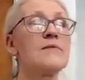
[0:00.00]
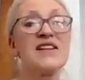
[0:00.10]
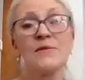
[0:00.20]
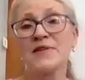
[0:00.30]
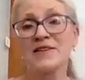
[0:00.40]

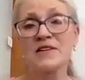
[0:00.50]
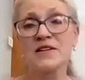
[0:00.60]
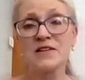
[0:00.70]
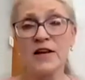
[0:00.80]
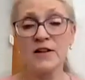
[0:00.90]
any plastic
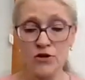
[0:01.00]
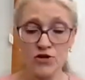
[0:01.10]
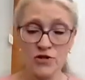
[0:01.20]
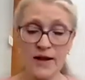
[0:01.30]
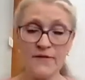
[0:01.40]
container. You
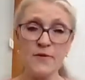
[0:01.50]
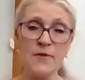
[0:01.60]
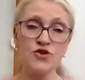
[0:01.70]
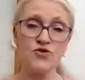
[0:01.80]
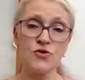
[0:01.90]
just have to
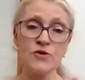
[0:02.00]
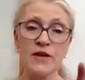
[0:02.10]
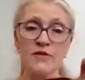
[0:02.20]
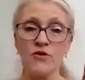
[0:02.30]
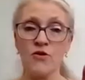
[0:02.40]
make sure
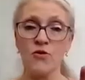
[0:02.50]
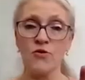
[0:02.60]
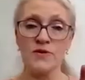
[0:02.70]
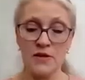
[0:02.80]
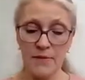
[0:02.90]
that there are
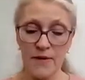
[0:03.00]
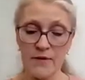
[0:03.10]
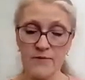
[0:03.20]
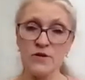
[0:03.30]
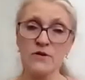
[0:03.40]
holes in the
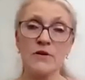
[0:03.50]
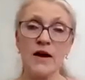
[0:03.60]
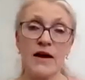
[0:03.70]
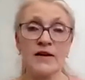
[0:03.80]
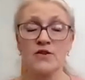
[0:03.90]
bottom. So you
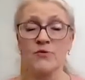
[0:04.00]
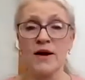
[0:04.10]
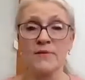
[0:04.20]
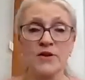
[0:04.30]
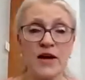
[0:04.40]
ask your
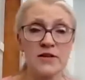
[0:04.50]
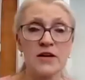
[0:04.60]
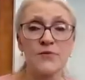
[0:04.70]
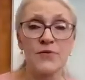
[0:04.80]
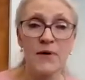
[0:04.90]
mom or dad to
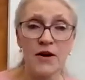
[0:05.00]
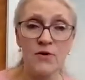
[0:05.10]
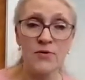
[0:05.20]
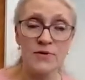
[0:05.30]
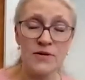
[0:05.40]
help you make
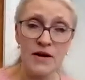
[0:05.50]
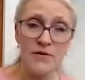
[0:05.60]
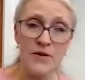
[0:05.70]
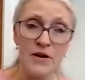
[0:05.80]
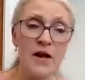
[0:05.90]
holes down
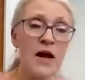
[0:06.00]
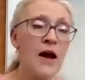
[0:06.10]
there.